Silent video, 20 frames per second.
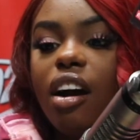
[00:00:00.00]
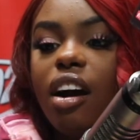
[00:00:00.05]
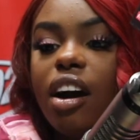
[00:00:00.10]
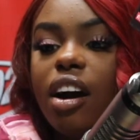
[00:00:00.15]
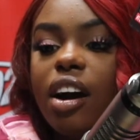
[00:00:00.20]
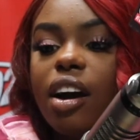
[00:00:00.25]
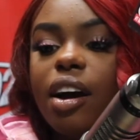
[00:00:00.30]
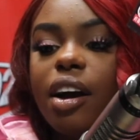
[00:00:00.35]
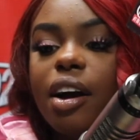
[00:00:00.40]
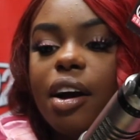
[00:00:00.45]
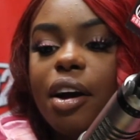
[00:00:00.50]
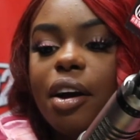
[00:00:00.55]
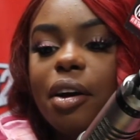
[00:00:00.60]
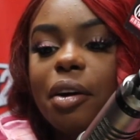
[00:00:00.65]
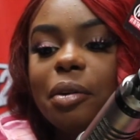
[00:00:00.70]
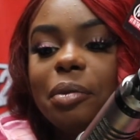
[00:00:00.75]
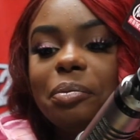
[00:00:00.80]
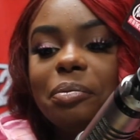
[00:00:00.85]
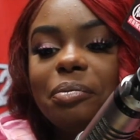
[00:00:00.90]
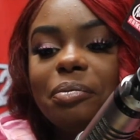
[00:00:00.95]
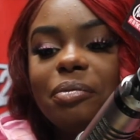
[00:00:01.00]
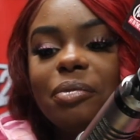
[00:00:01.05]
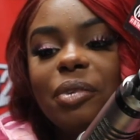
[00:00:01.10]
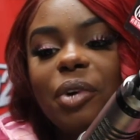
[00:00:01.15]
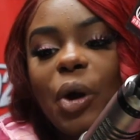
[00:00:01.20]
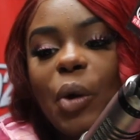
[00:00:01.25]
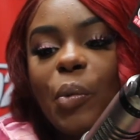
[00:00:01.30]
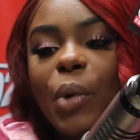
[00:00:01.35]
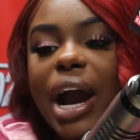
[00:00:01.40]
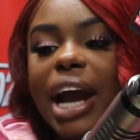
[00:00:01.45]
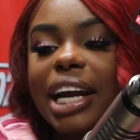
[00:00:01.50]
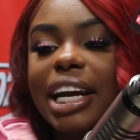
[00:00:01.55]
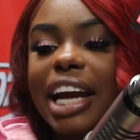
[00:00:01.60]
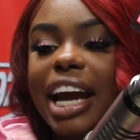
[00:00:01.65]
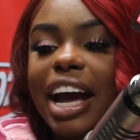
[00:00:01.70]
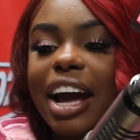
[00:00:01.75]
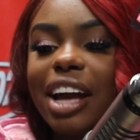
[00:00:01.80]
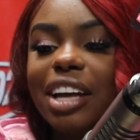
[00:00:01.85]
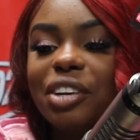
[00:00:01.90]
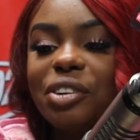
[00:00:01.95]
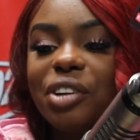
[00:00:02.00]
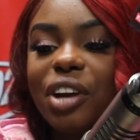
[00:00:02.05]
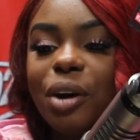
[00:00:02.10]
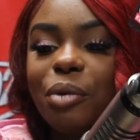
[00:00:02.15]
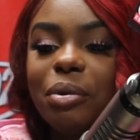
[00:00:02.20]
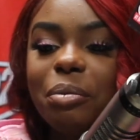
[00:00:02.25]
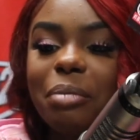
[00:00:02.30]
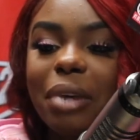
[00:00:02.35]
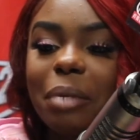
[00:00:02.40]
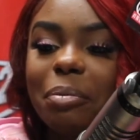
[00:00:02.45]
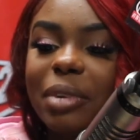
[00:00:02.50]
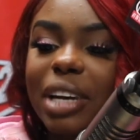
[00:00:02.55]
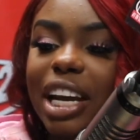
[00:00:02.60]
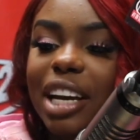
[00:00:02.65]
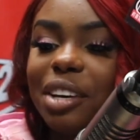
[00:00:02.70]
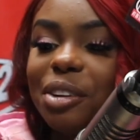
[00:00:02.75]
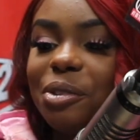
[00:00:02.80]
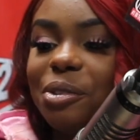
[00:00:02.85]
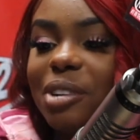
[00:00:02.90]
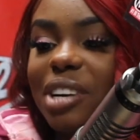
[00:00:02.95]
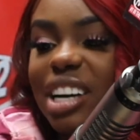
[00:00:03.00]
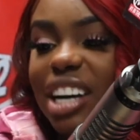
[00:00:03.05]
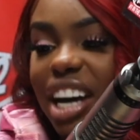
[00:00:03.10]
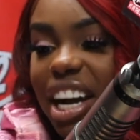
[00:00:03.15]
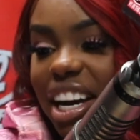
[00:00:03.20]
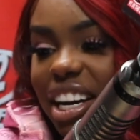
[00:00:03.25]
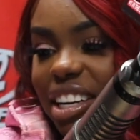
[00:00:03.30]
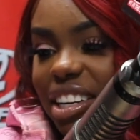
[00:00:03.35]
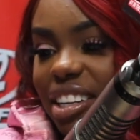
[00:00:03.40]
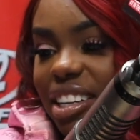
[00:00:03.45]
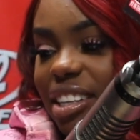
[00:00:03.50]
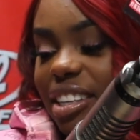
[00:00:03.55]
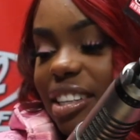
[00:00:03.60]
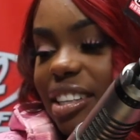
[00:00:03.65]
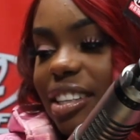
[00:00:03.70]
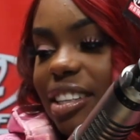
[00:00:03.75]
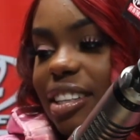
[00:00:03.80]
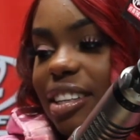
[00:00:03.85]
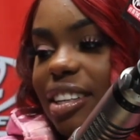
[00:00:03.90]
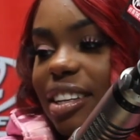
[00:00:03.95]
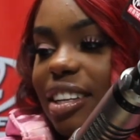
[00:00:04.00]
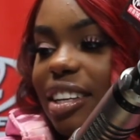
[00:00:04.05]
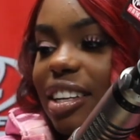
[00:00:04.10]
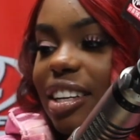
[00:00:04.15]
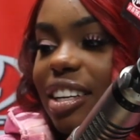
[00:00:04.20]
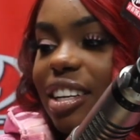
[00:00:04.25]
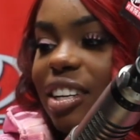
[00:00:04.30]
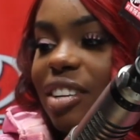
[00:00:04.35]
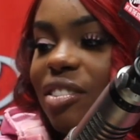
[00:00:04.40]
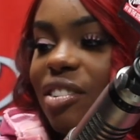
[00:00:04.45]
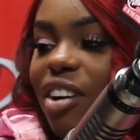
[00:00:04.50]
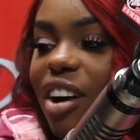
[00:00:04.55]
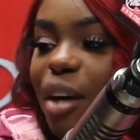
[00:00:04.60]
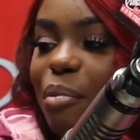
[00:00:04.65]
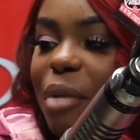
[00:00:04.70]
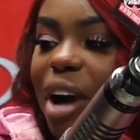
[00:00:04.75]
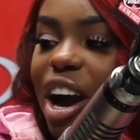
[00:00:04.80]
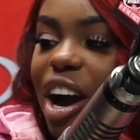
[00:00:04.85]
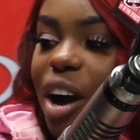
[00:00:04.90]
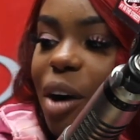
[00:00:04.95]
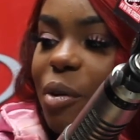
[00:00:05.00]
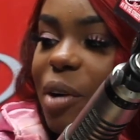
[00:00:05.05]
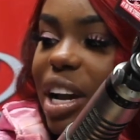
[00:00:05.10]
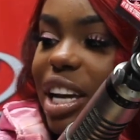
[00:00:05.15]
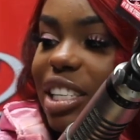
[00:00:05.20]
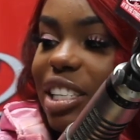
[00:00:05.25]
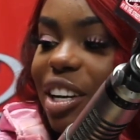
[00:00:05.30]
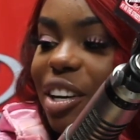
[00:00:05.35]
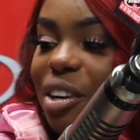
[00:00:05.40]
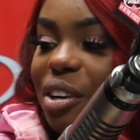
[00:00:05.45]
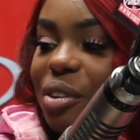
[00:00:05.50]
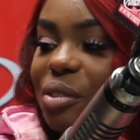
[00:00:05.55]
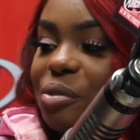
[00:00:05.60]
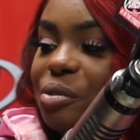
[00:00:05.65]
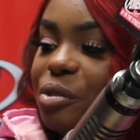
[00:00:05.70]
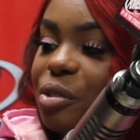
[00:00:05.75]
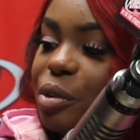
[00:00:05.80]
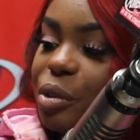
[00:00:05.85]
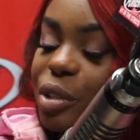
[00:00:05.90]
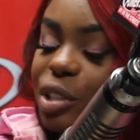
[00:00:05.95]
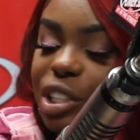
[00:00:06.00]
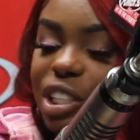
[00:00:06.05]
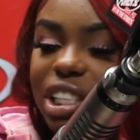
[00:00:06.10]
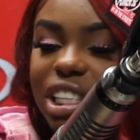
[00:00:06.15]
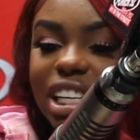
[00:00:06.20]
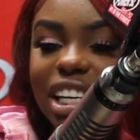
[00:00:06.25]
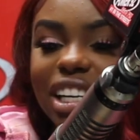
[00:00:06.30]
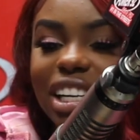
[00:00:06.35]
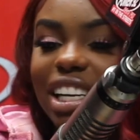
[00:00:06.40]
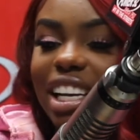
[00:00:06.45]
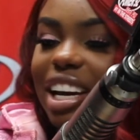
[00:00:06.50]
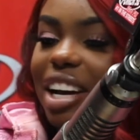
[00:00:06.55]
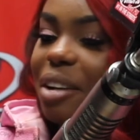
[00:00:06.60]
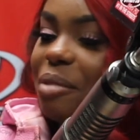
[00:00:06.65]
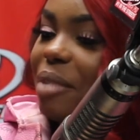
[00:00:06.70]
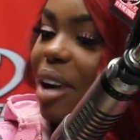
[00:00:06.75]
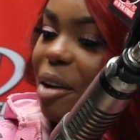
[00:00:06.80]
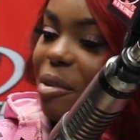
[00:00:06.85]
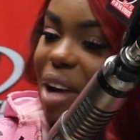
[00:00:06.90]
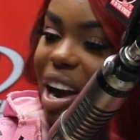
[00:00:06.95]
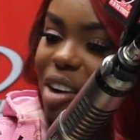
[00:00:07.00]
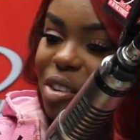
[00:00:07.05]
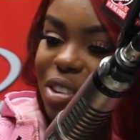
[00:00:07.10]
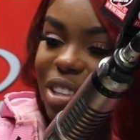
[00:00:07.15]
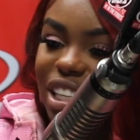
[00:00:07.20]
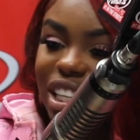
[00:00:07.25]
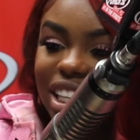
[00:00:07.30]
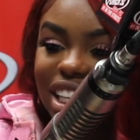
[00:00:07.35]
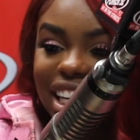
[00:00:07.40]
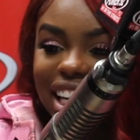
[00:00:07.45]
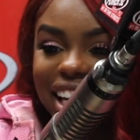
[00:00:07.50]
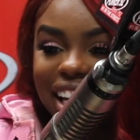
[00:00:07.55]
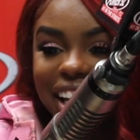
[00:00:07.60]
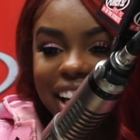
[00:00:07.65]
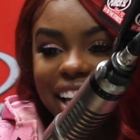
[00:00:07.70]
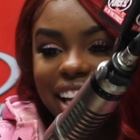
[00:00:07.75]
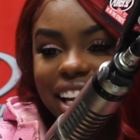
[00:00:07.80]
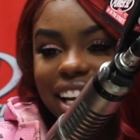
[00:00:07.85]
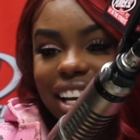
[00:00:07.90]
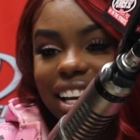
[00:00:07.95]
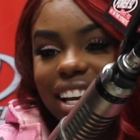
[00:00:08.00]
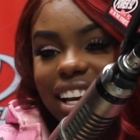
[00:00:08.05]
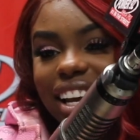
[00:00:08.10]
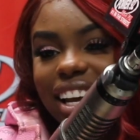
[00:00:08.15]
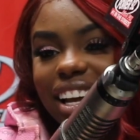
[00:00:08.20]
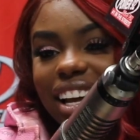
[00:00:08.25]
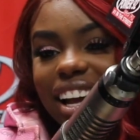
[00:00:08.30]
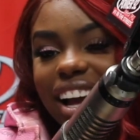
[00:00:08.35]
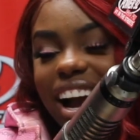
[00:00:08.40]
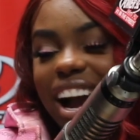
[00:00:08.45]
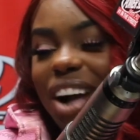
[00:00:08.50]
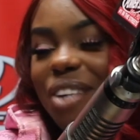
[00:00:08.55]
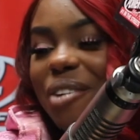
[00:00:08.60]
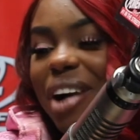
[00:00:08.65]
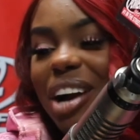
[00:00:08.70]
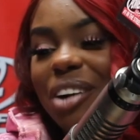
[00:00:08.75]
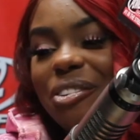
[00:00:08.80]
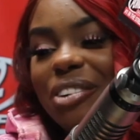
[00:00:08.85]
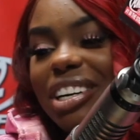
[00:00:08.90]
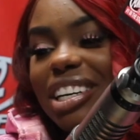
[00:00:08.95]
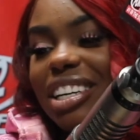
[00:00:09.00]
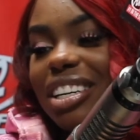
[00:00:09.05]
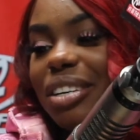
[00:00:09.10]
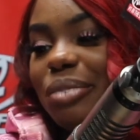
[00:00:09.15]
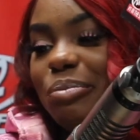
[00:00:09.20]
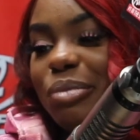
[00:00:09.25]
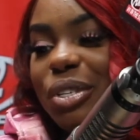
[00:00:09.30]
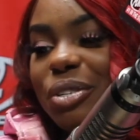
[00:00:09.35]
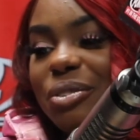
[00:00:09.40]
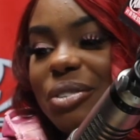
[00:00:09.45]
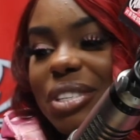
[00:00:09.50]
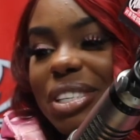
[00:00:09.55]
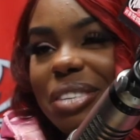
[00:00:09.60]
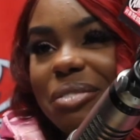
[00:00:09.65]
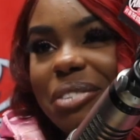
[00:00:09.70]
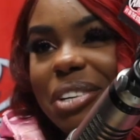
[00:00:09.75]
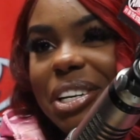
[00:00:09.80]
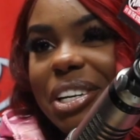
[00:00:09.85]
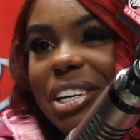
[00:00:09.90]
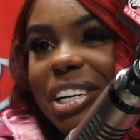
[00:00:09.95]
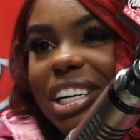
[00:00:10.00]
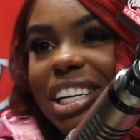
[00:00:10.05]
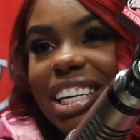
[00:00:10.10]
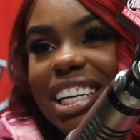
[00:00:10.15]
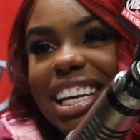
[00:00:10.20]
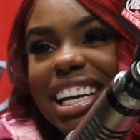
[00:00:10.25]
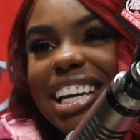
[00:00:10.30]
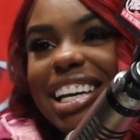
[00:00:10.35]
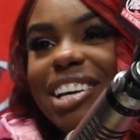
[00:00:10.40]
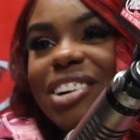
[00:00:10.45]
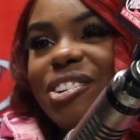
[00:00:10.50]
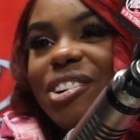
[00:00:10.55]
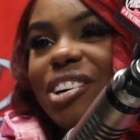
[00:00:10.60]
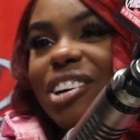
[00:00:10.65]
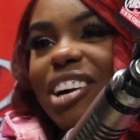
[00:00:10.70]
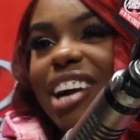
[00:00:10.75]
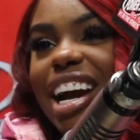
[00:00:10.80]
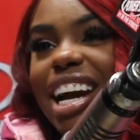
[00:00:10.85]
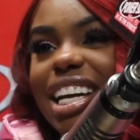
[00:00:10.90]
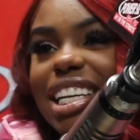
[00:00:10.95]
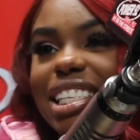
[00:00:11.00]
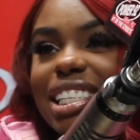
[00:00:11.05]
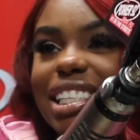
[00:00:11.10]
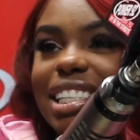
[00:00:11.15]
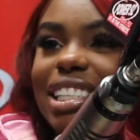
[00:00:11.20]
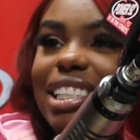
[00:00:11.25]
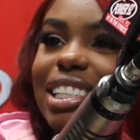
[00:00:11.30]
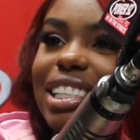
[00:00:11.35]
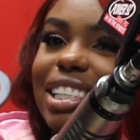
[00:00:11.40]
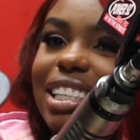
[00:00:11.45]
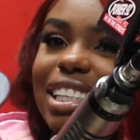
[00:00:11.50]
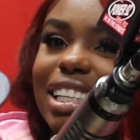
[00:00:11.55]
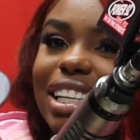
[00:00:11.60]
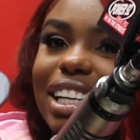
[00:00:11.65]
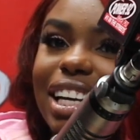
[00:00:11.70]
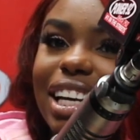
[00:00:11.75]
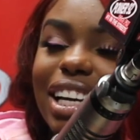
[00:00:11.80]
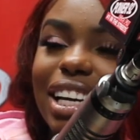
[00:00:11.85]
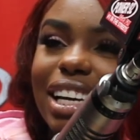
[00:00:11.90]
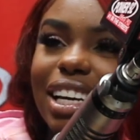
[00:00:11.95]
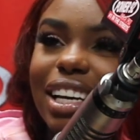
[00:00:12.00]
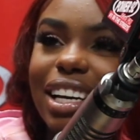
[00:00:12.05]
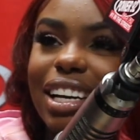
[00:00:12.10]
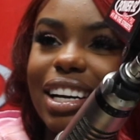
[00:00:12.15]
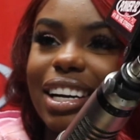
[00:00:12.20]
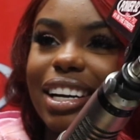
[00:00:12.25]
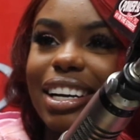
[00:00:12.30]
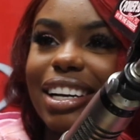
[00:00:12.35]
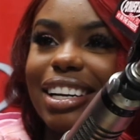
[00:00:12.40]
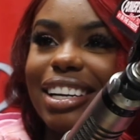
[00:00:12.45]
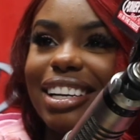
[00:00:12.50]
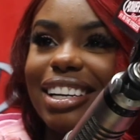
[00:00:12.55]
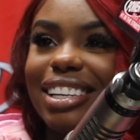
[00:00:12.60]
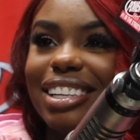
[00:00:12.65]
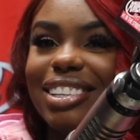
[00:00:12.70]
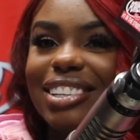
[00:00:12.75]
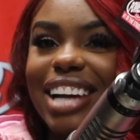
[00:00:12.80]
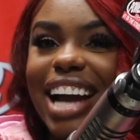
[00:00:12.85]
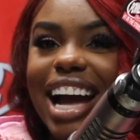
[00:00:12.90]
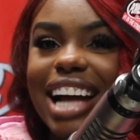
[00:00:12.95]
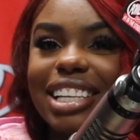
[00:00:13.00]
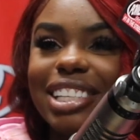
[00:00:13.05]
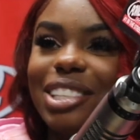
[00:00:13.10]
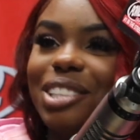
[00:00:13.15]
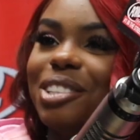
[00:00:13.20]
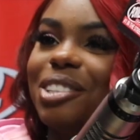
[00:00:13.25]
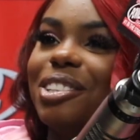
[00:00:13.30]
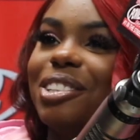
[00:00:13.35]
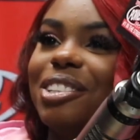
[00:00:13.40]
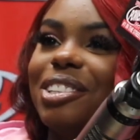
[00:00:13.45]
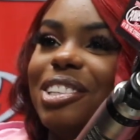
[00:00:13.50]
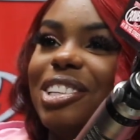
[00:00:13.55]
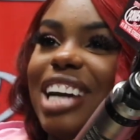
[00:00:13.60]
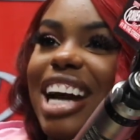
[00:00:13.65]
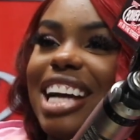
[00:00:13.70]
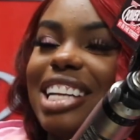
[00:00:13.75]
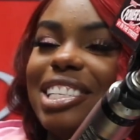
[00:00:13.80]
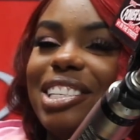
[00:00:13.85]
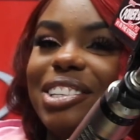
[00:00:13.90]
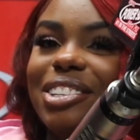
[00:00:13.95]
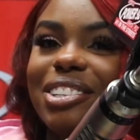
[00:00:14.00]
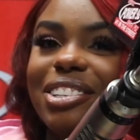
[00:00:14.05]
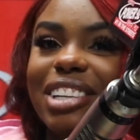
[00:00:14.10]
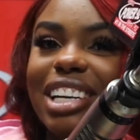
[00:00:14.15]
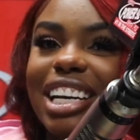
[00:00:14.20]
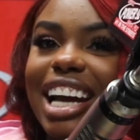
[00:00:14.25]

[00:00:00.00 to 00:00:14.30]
Yeah. Right now, you know, we bumping that new Gunna. You know, I'm always on Future. Yep, I rock with Lil Key. I rock with good music, period. Key going crazy. Yeah, I got to get him up here. So if he's watching this interview.